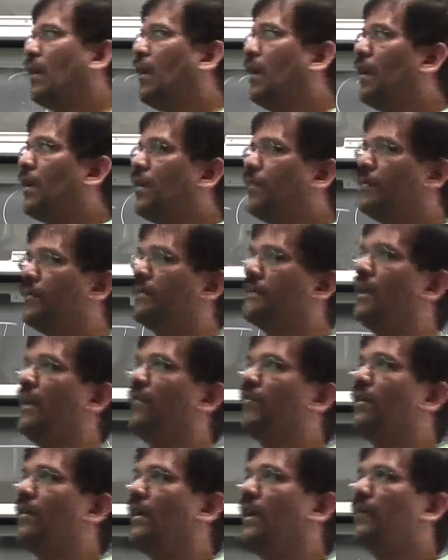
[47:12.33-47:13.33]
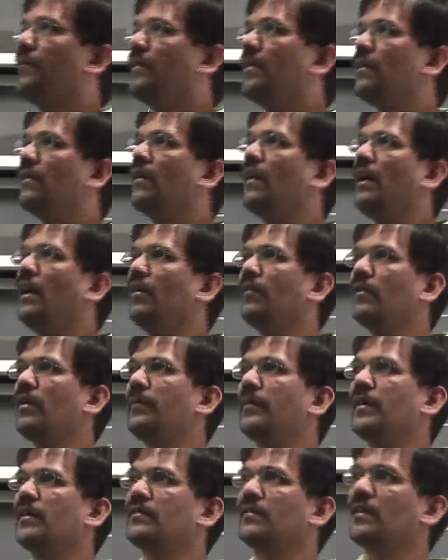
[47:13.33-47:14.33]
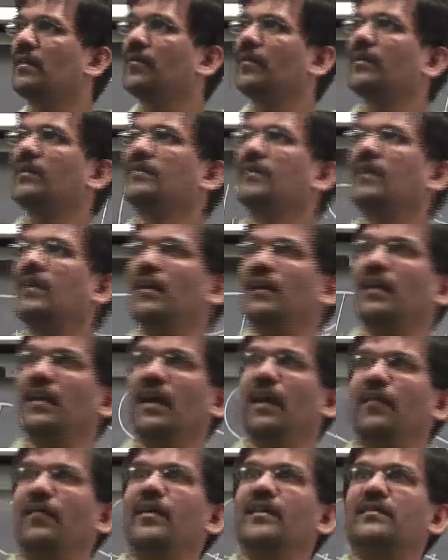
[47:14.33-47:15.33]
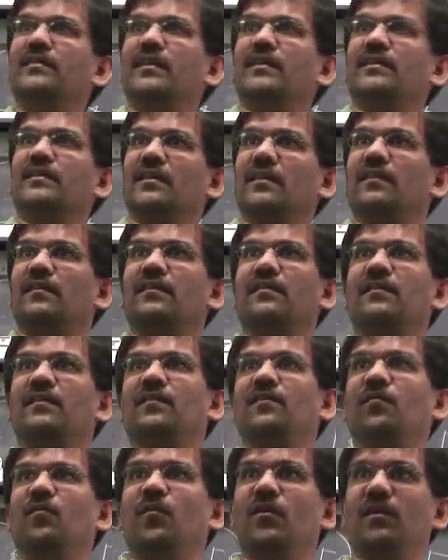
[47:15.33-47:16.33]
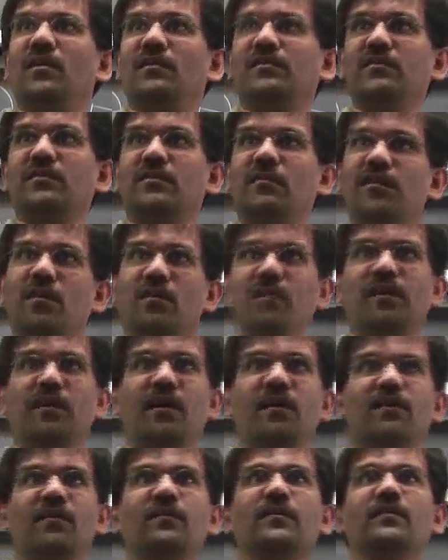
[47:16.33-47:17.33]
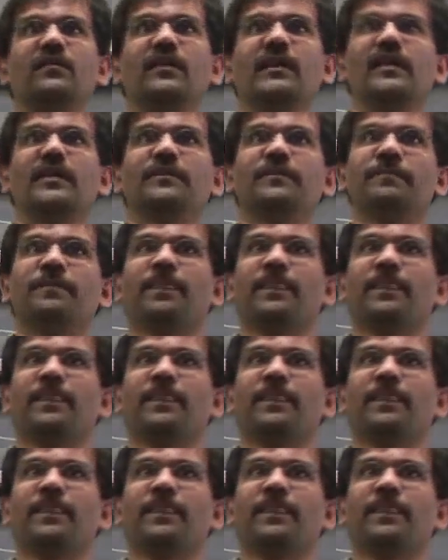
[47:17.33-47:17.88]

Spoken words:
all of which have to happen in hardware, because otherwise every instruction will slow down, right?